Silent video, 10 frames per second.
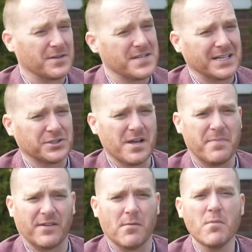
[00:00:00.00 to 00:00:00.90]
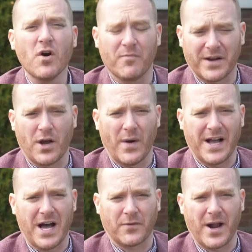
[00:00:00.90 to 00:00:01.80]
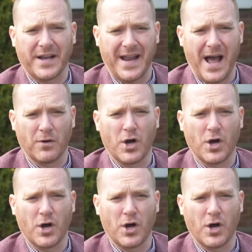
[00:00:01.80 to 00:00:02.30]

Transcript: There's actually a bit of a movement going on right now